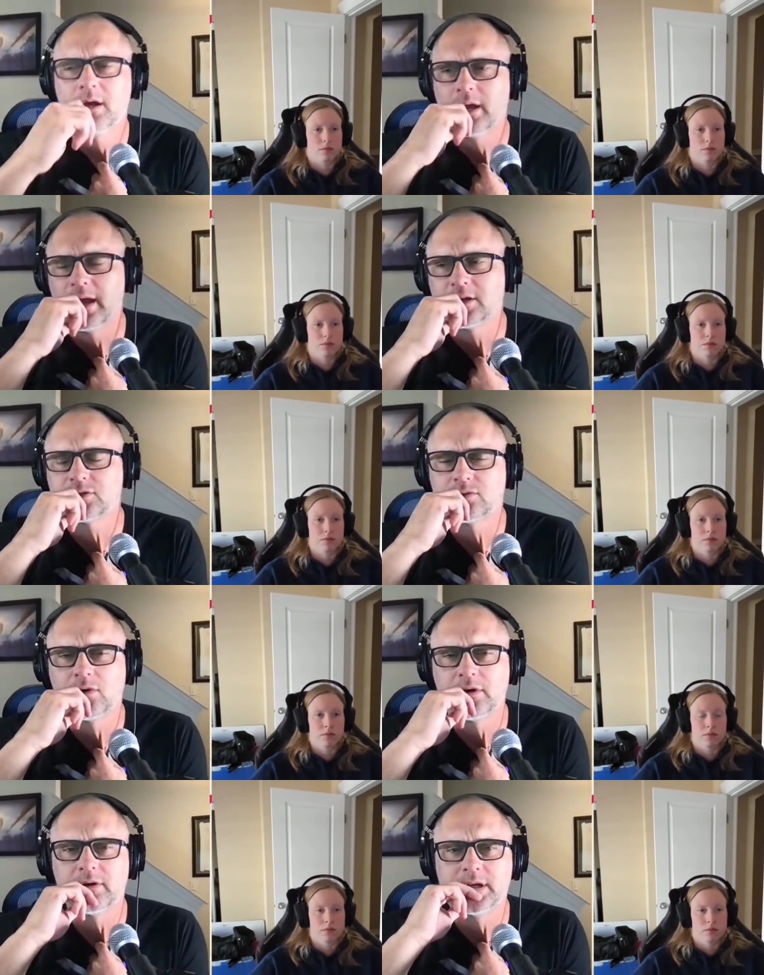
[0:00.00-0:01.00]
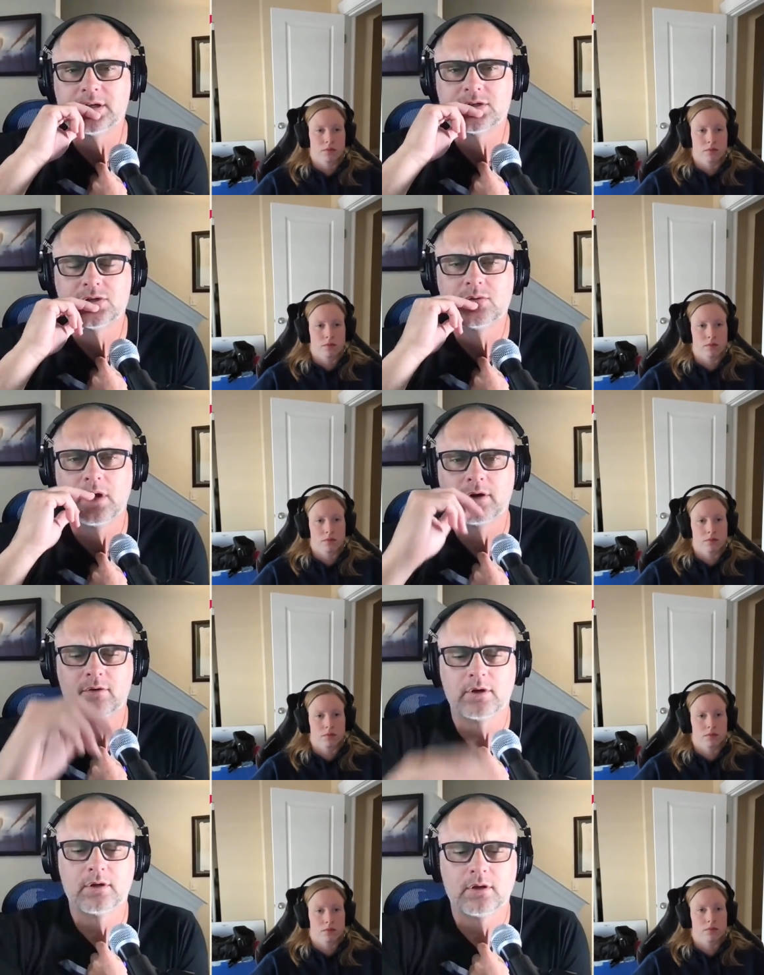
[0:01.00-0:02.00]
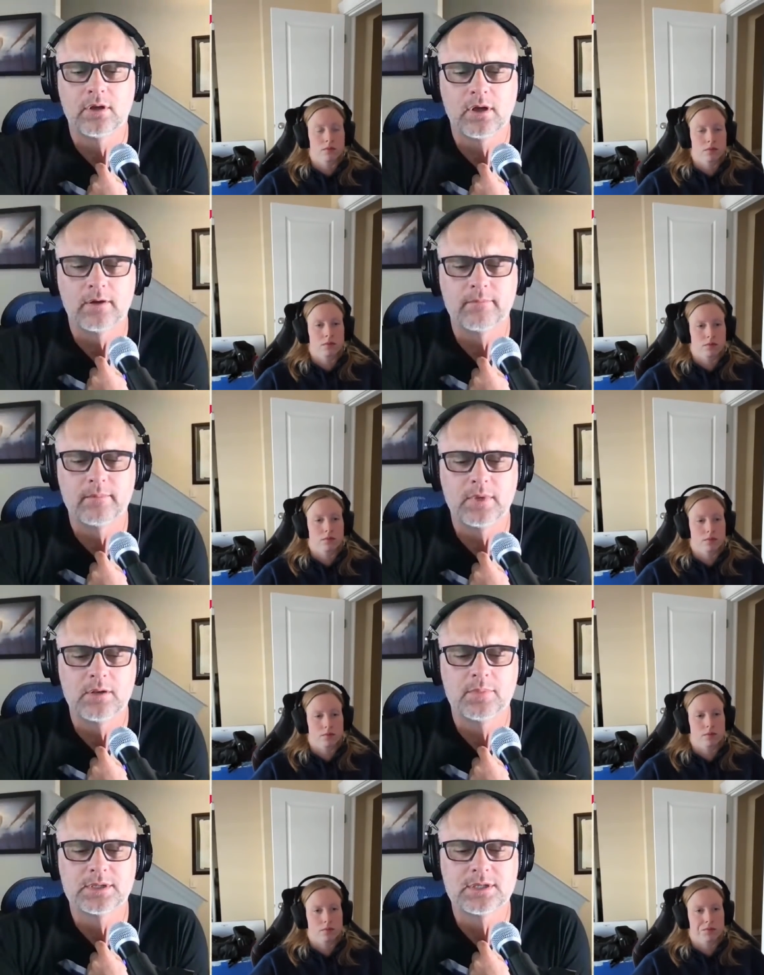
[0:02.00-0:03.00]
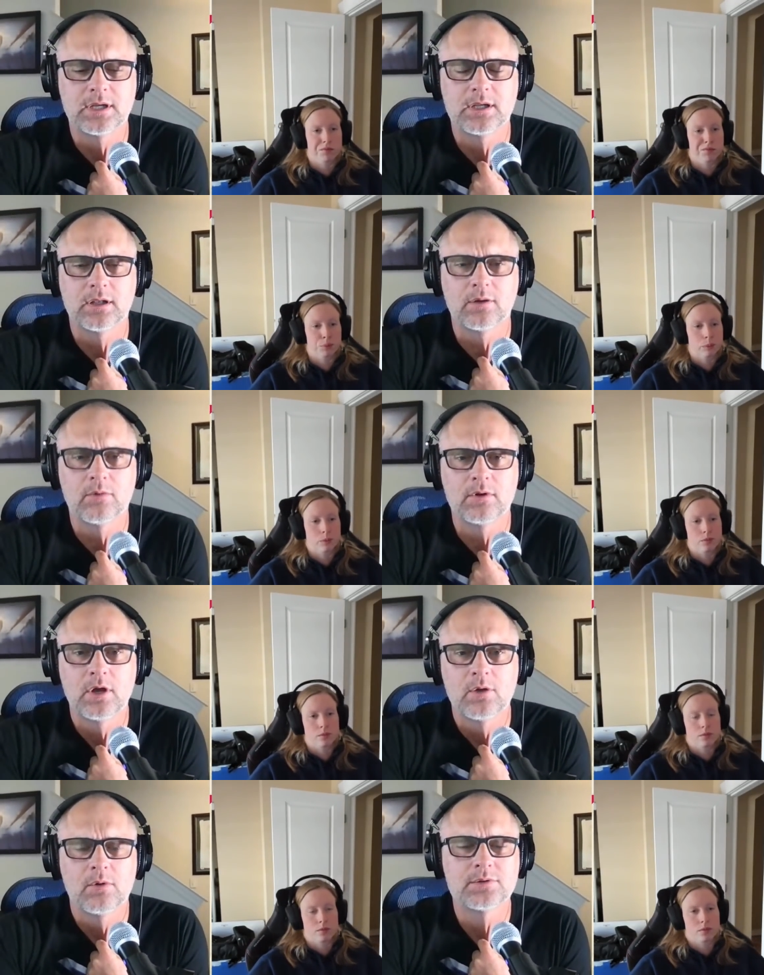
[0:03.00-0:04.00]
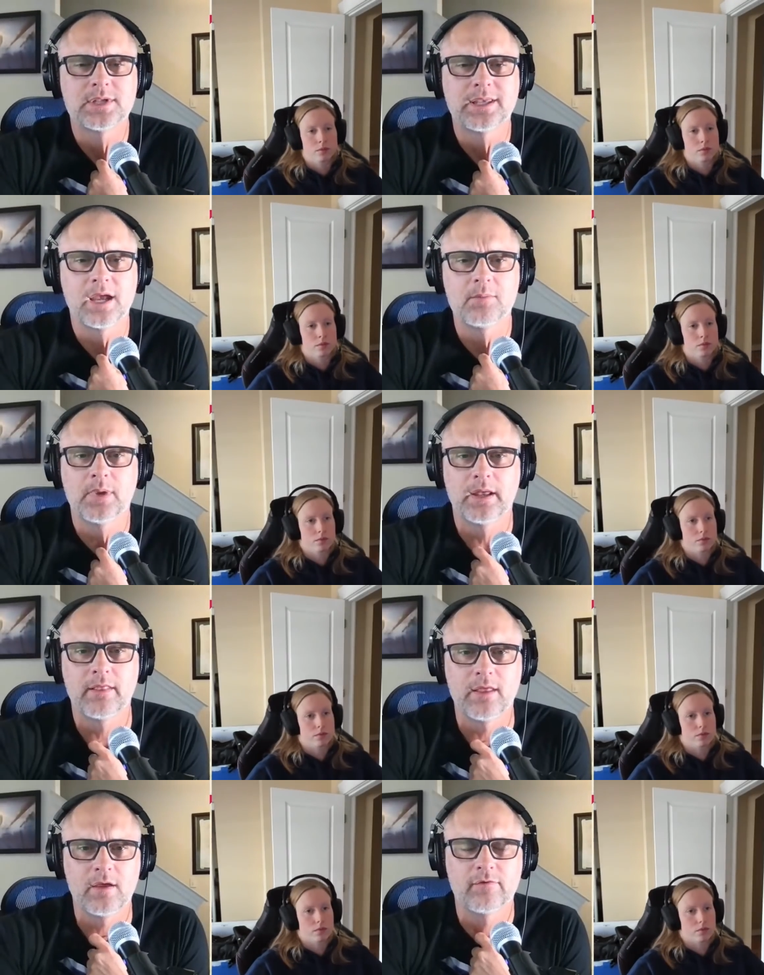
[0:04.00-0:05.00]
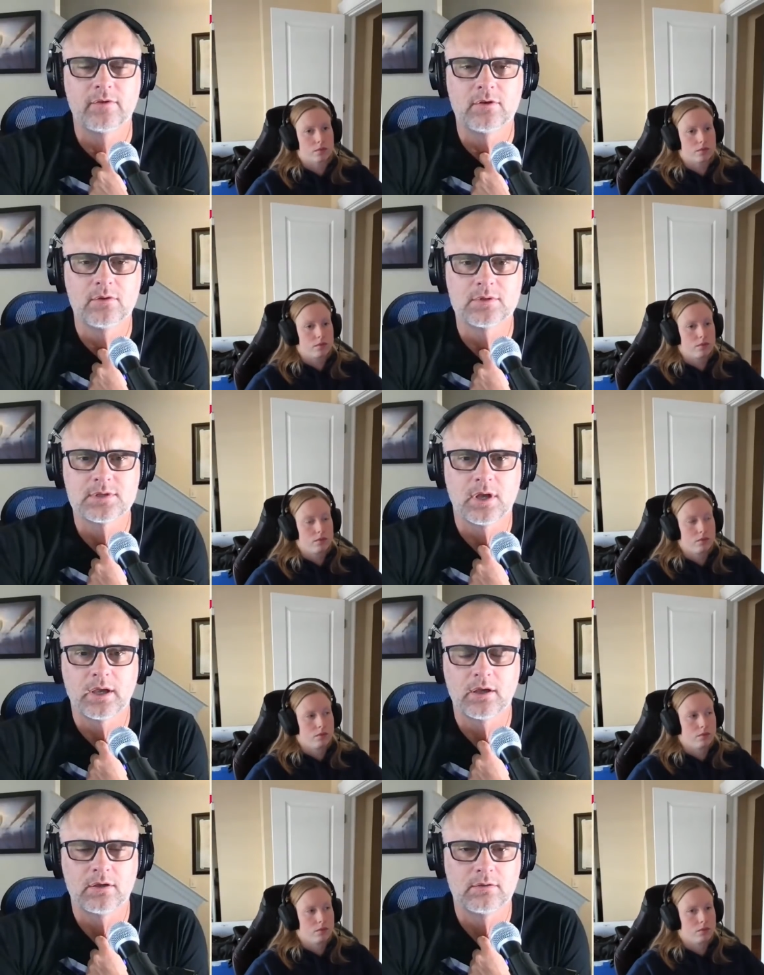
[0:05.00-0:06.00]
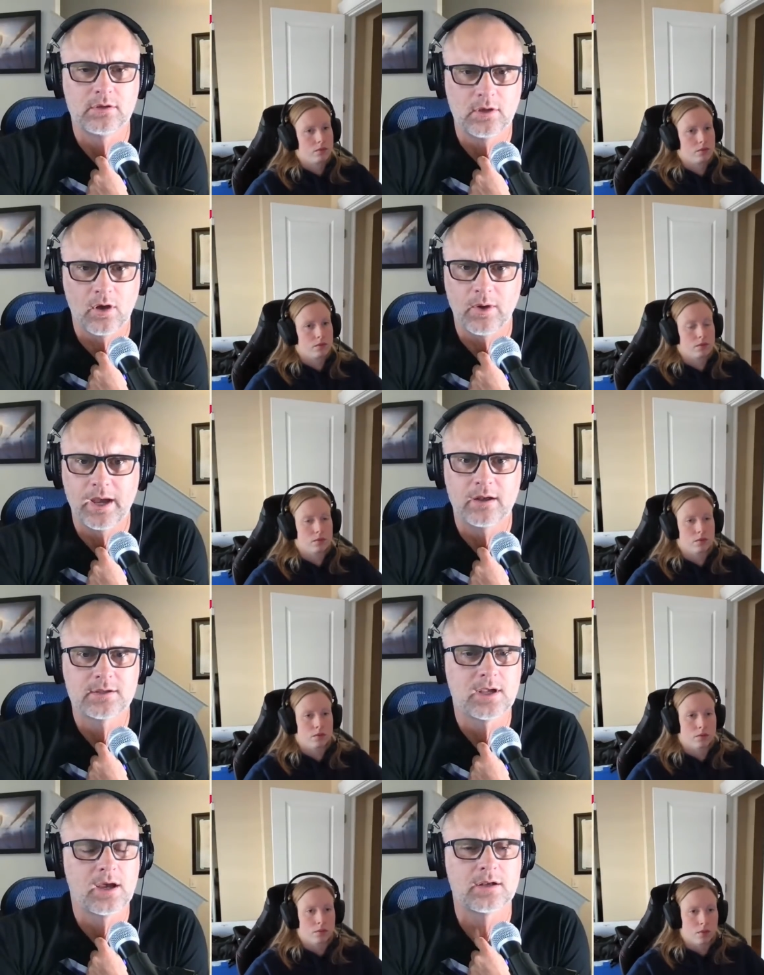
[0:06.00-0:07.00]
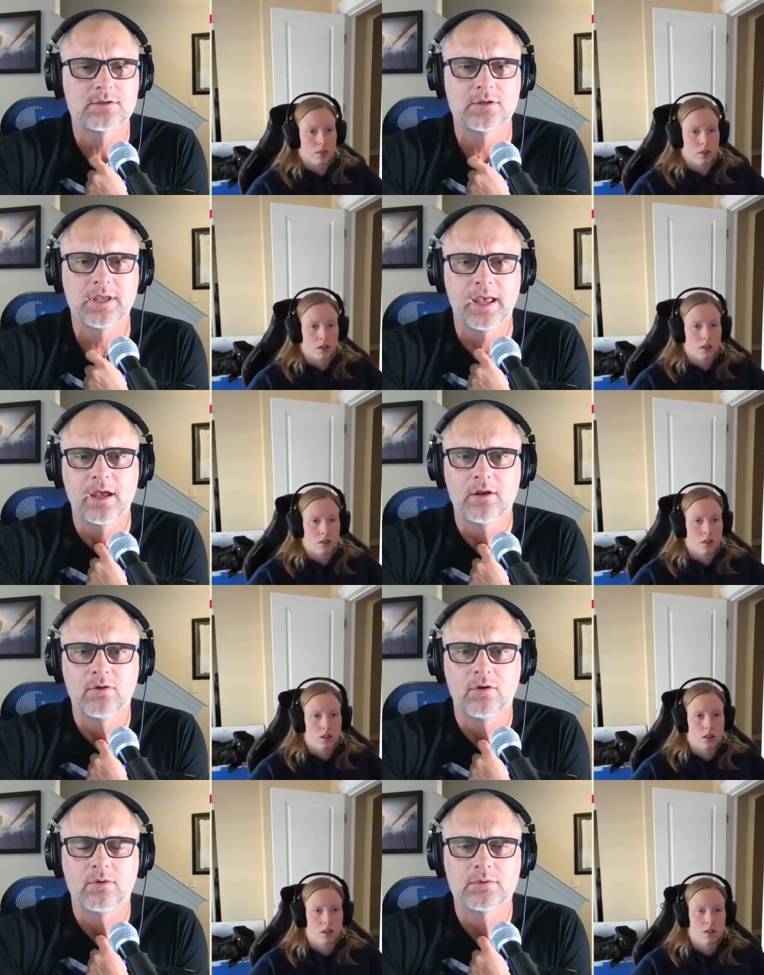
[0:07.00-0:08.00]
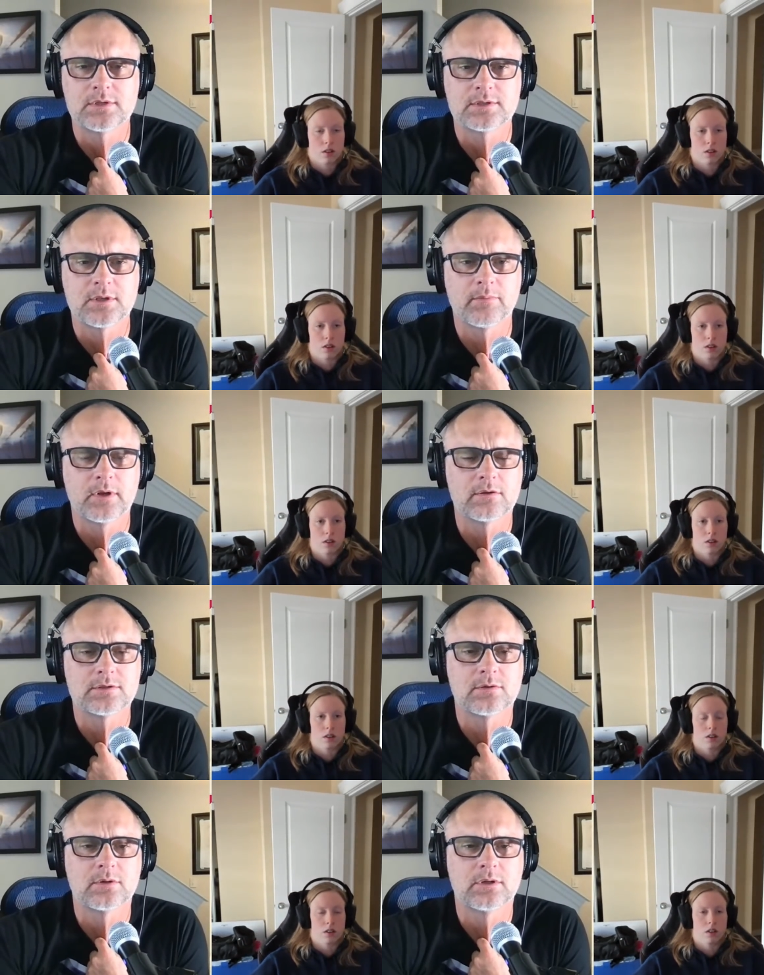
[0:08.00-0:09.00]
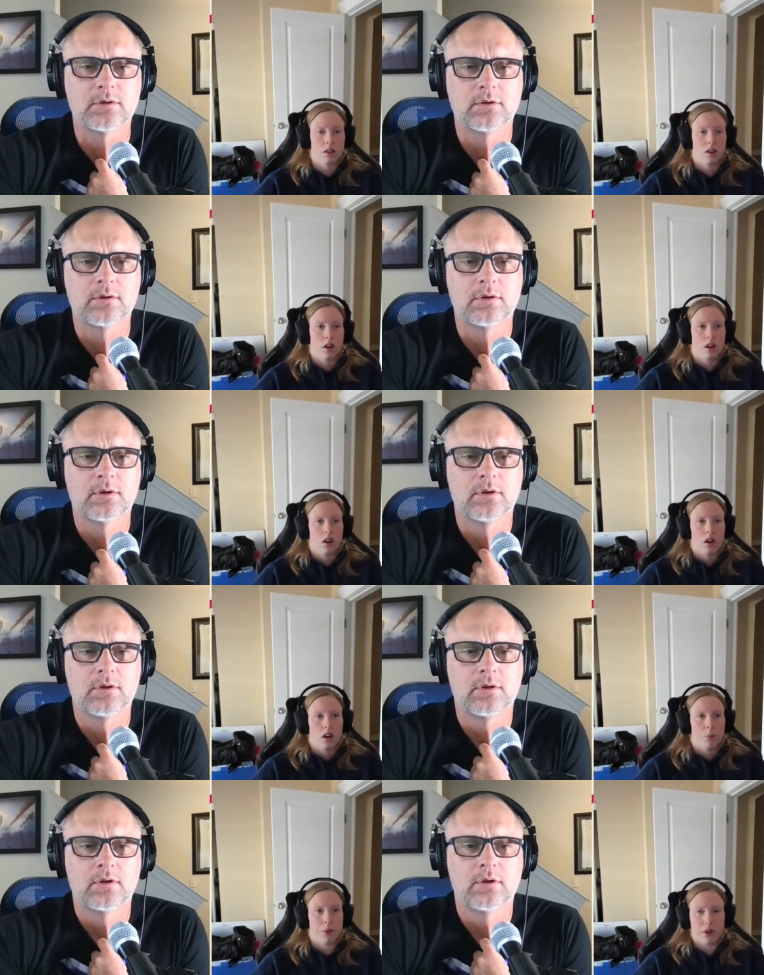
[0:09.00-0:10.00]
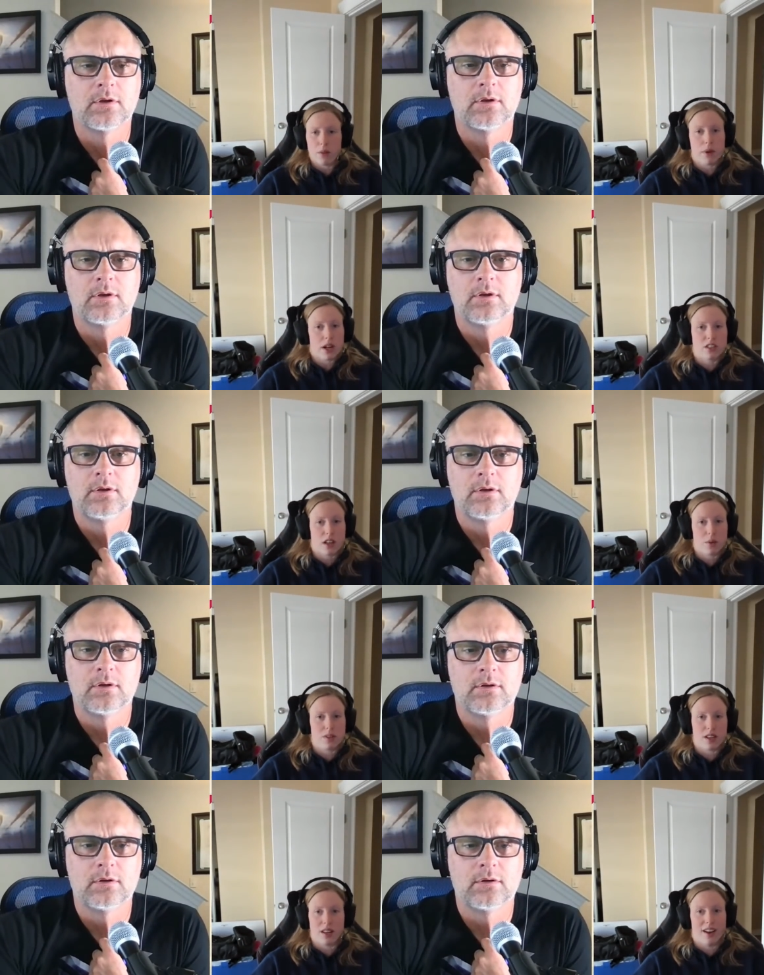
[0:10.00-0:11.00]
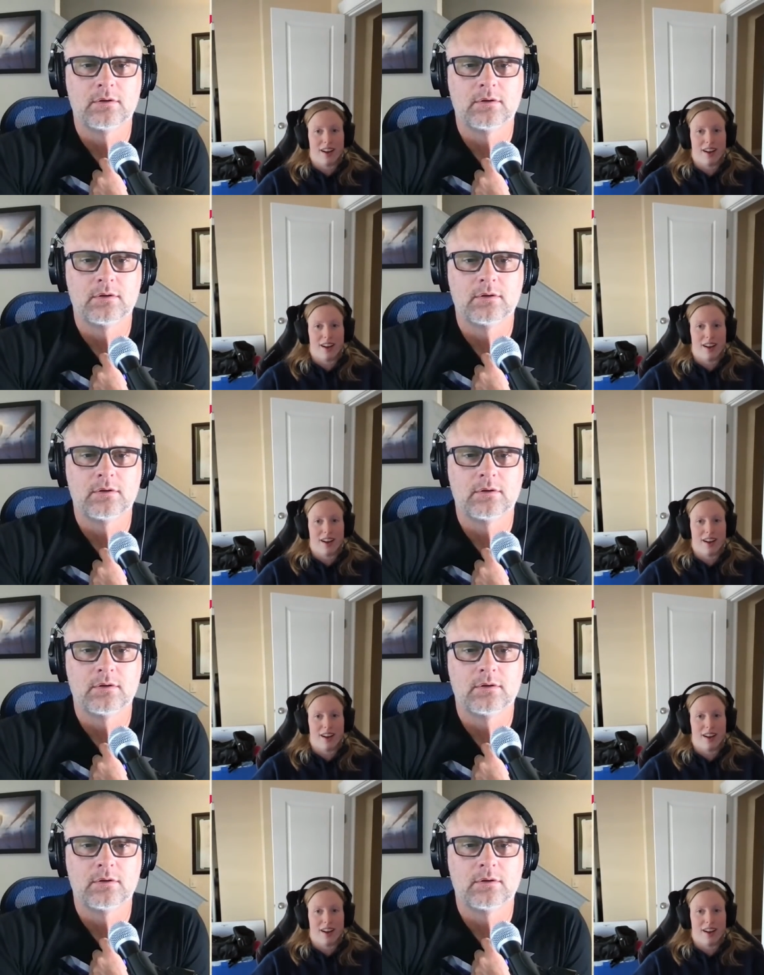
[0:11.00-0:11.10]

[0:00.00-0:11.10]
Speaker 1: extraordinary 200 um, in particular. What, what was the game plan there for you? Is like go out as hard as you can, or was there something else to it?
Speaker 2: Pretty much that was it.